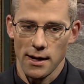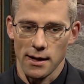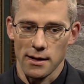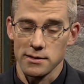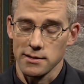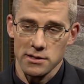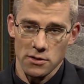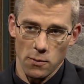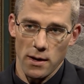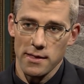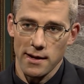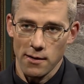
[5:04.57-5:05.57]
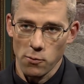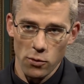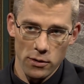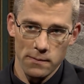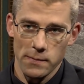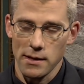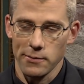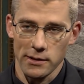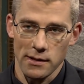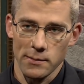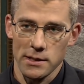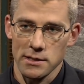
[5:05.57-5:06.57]
uh, in such a way that I wouldn't be able
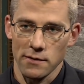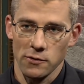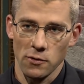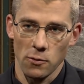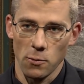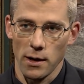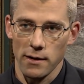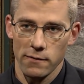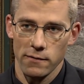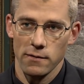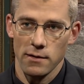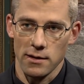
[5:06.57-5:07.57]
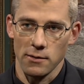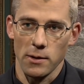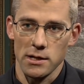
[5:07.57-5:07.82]
to give myself to a wife in the